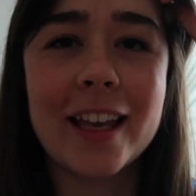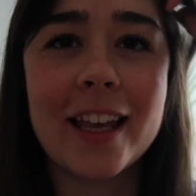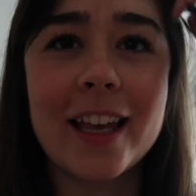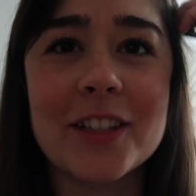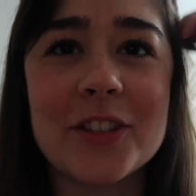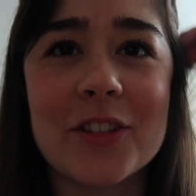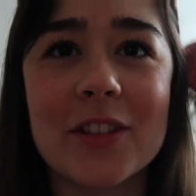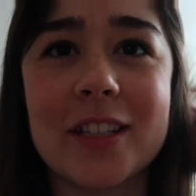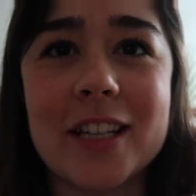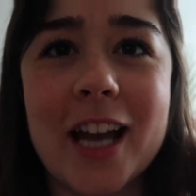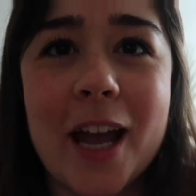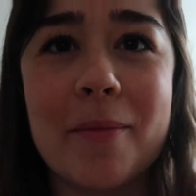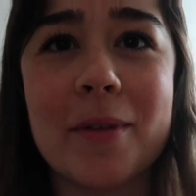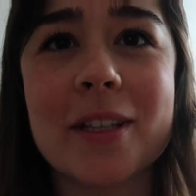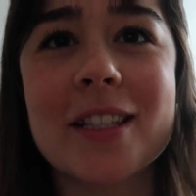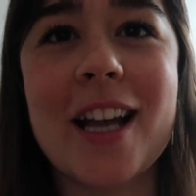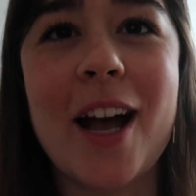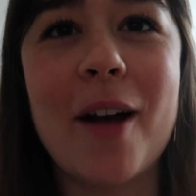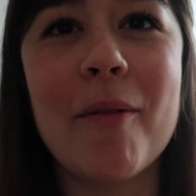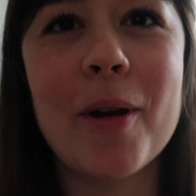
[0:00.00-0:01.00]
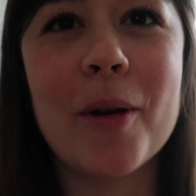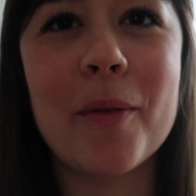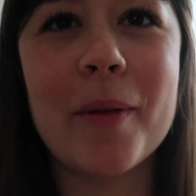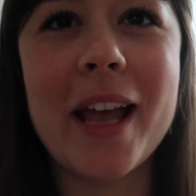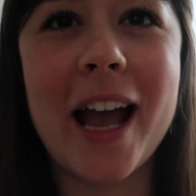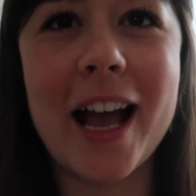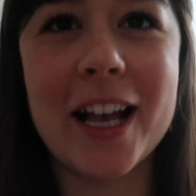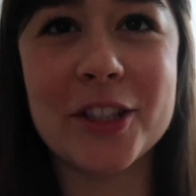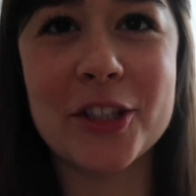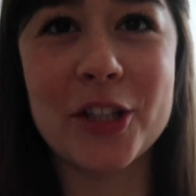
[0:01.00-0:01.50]
Okay, so the time has come where
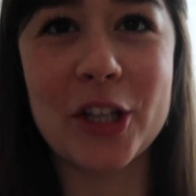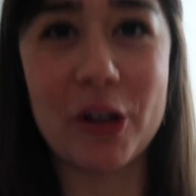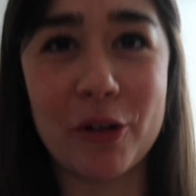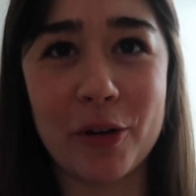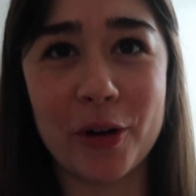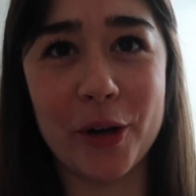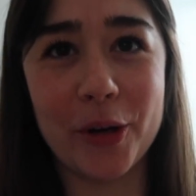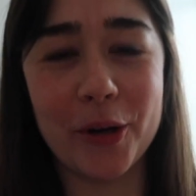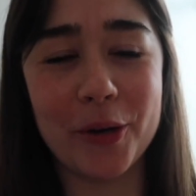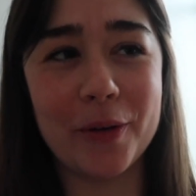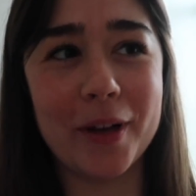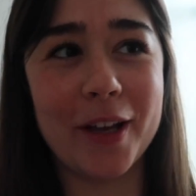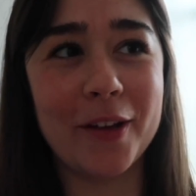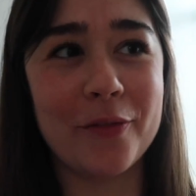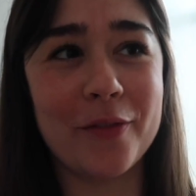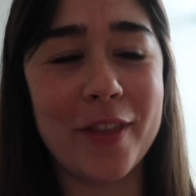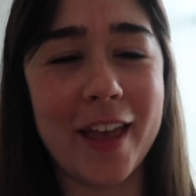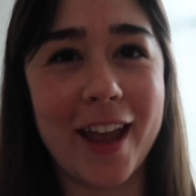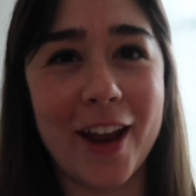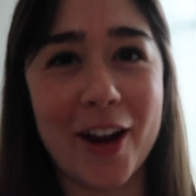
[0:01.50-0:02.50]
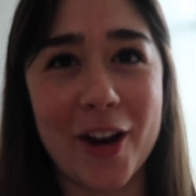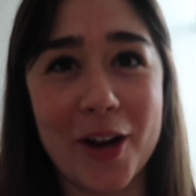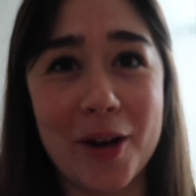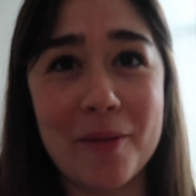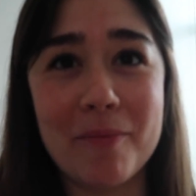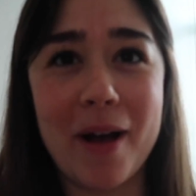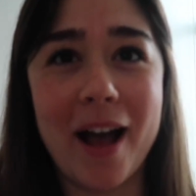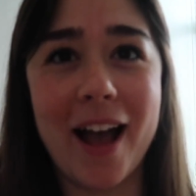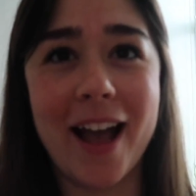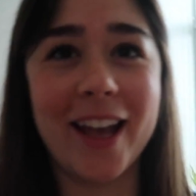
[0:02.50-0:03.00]
we ask the crew if they are
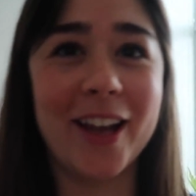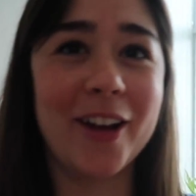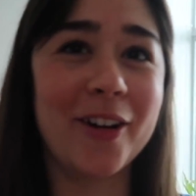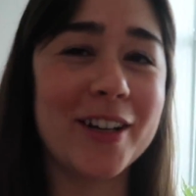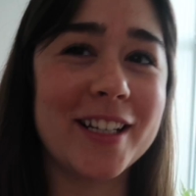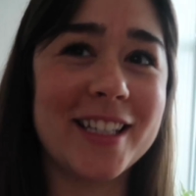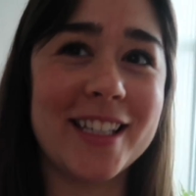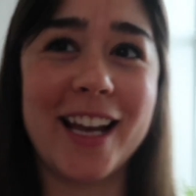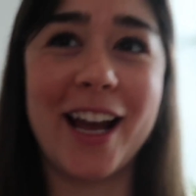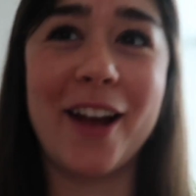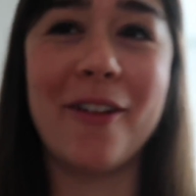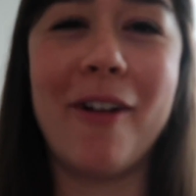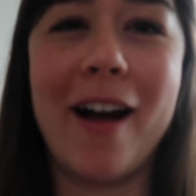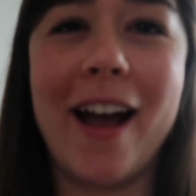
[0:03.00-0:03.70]
gonna buy or D I